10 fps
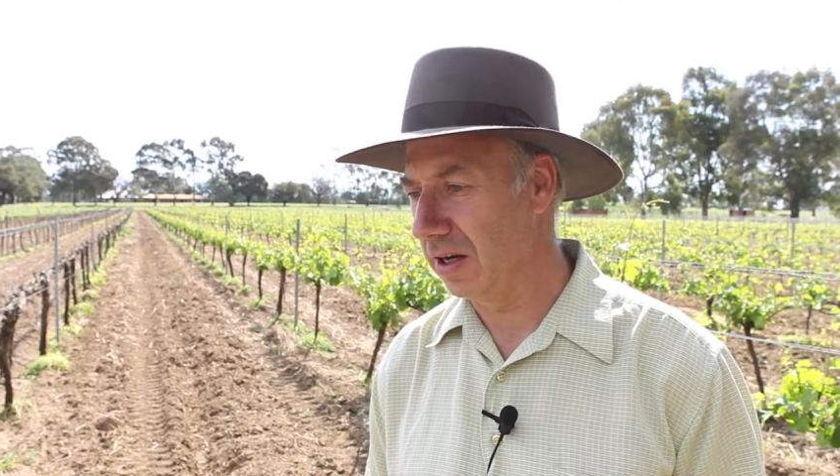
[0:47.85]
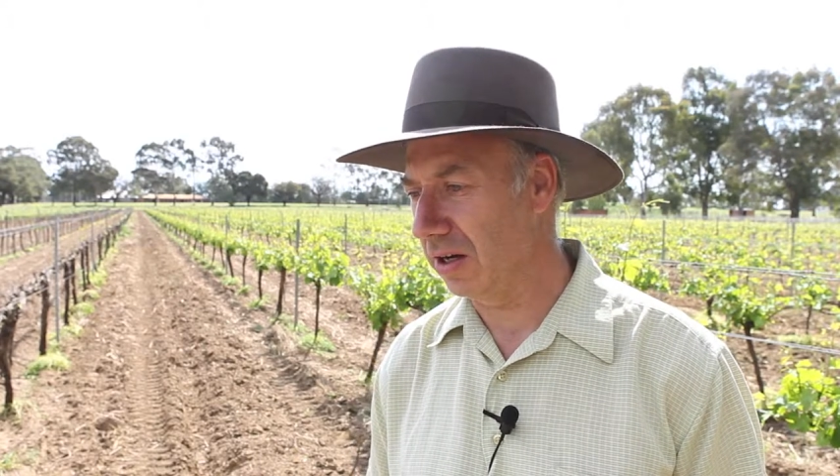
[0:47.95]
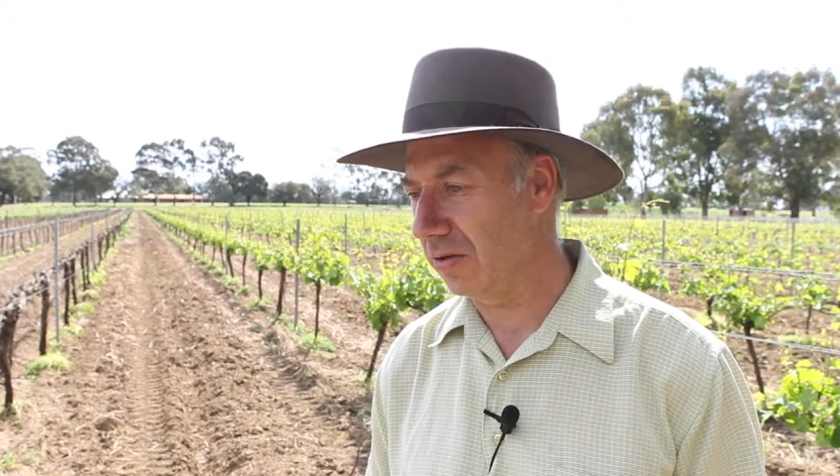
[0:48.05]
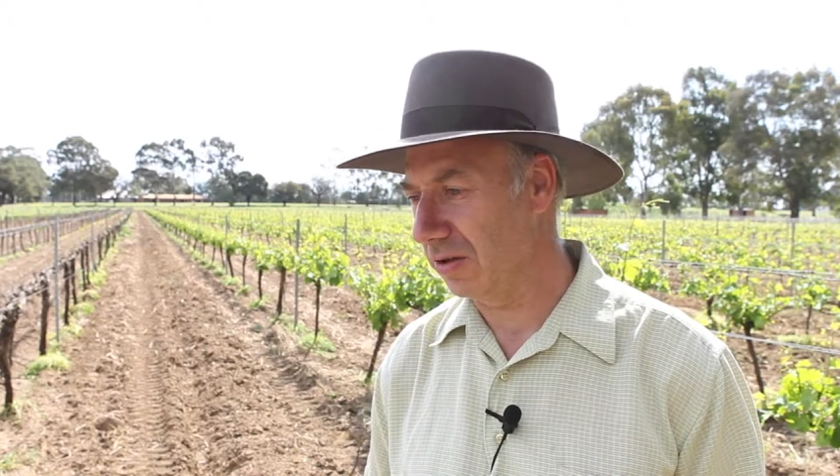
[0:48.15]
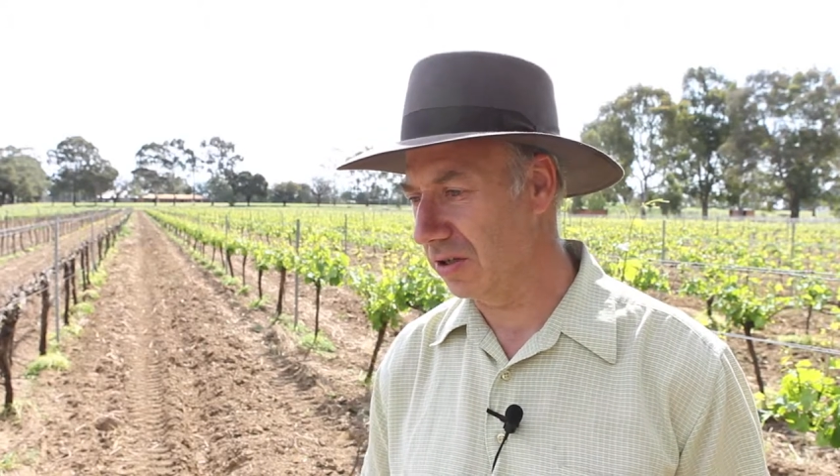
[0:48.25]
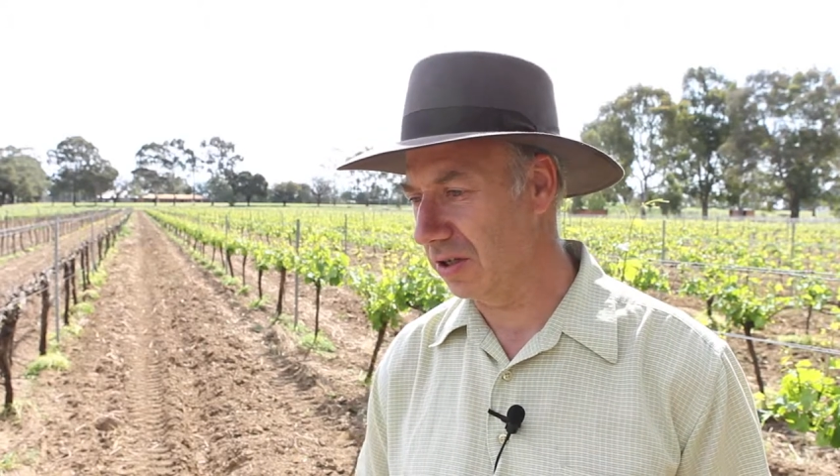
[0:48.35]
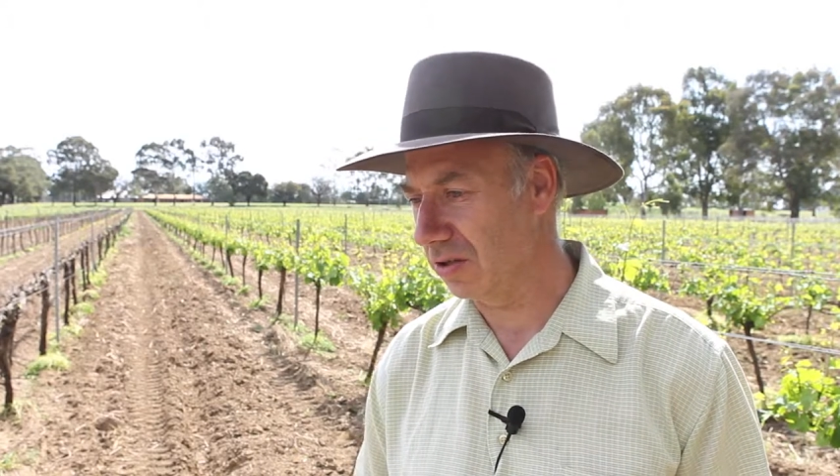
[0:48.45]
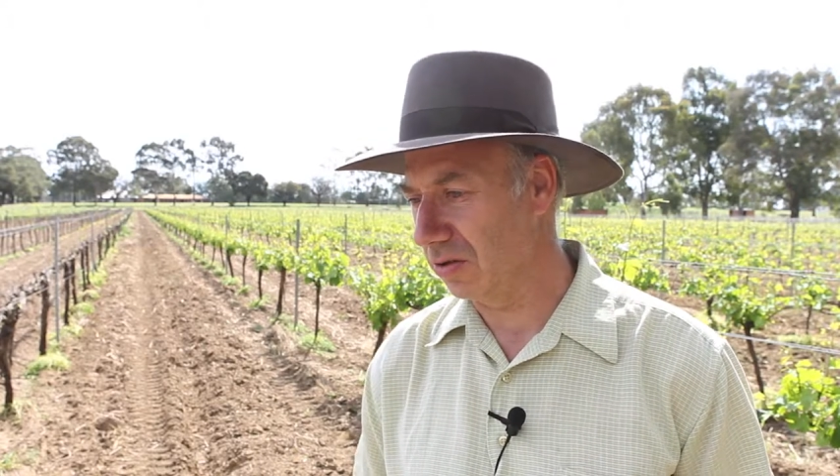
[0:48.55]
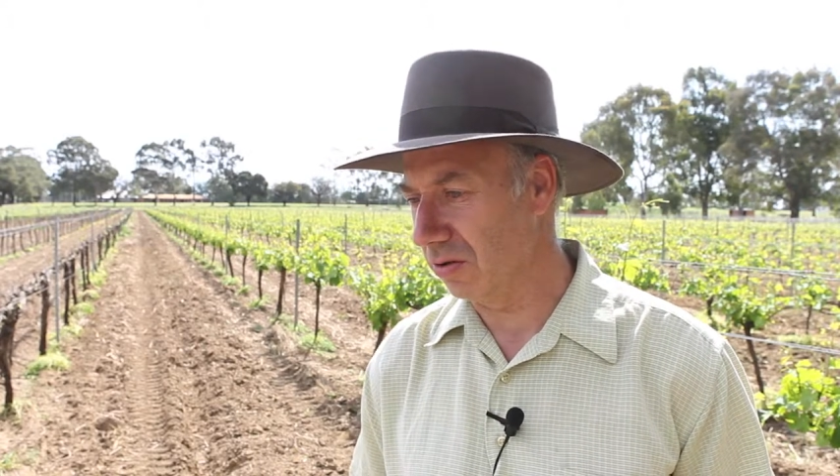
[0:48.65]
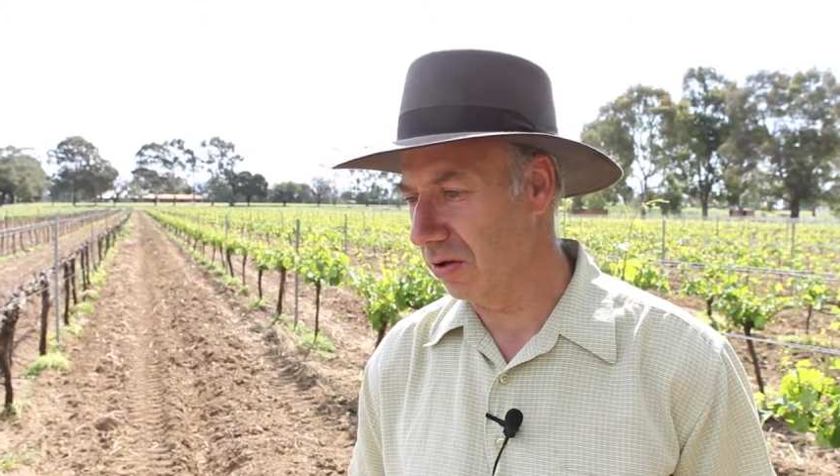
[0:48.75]
increasing
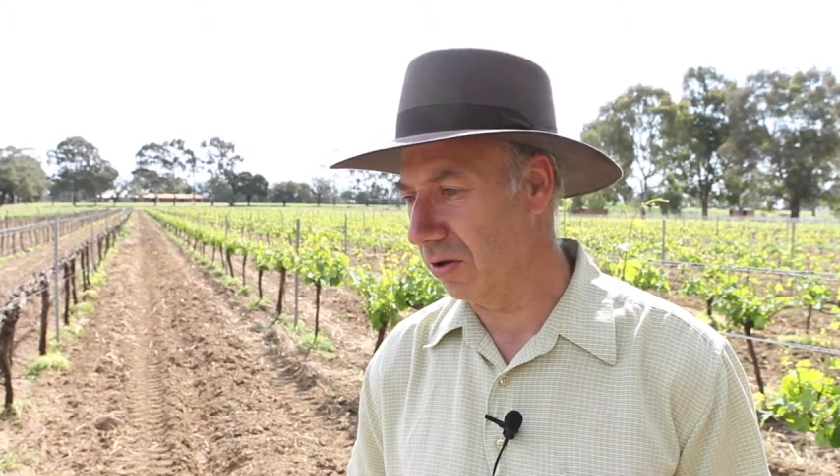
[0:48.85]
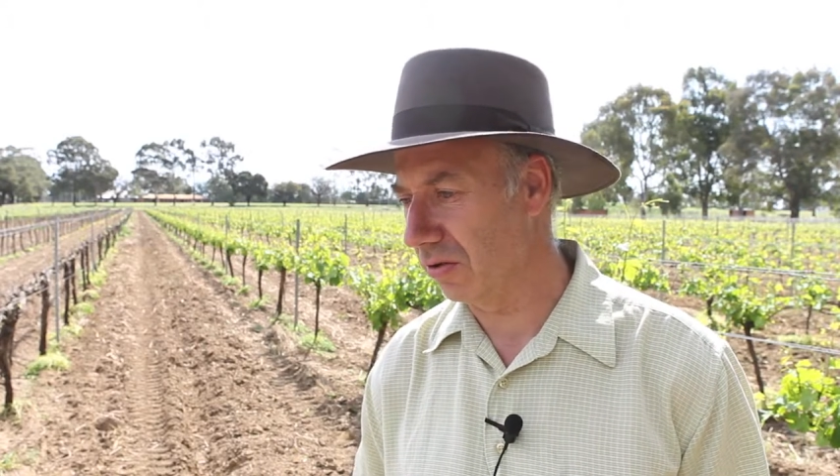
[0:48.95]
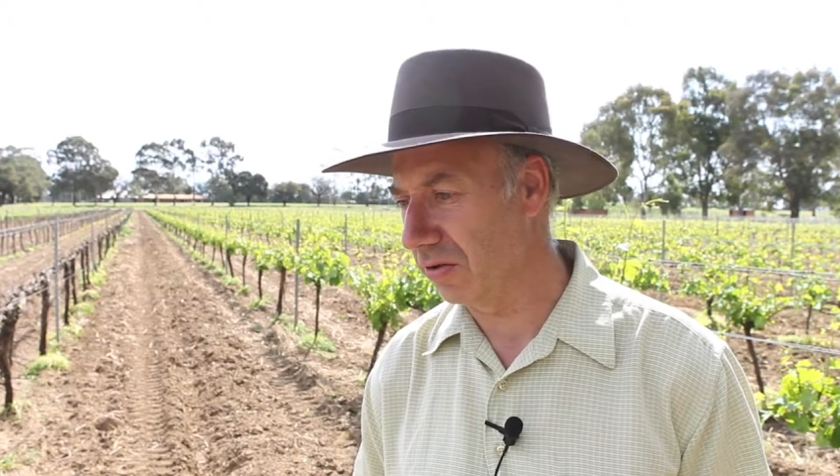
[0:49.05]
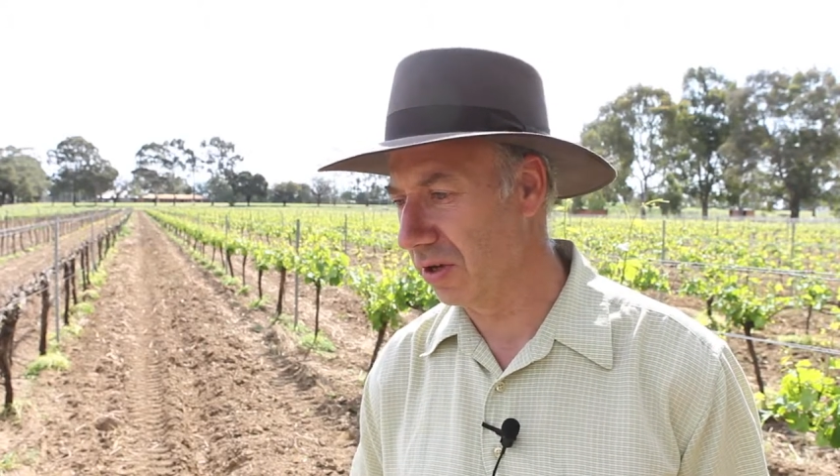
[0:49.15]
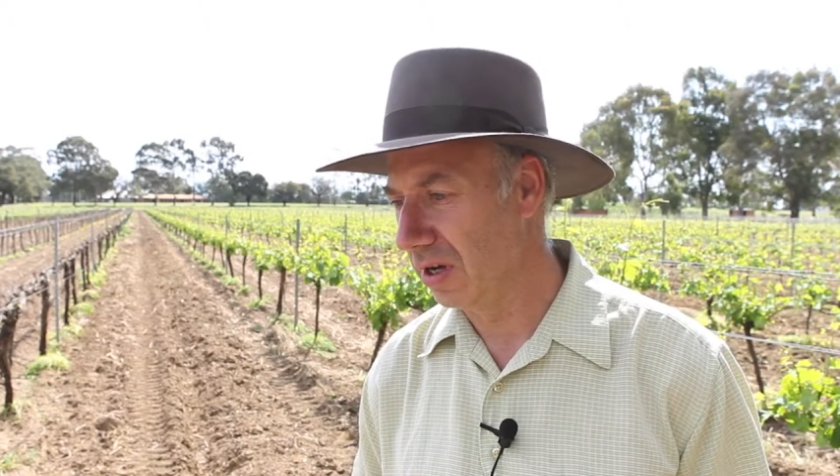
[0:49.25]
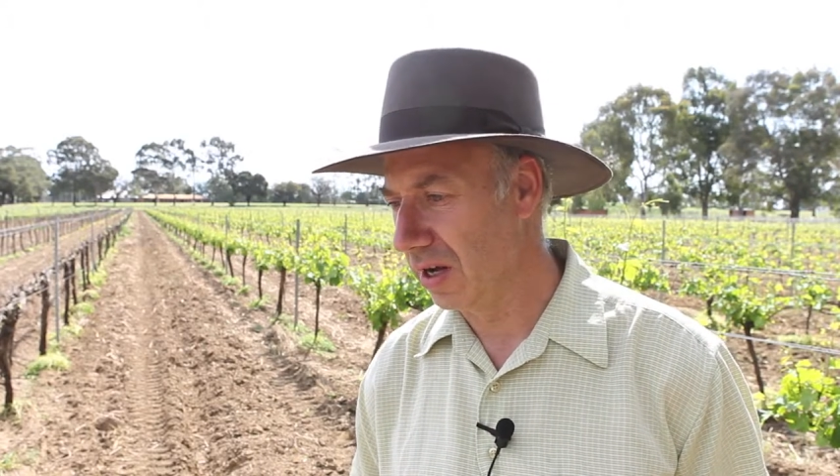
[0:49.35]
soil health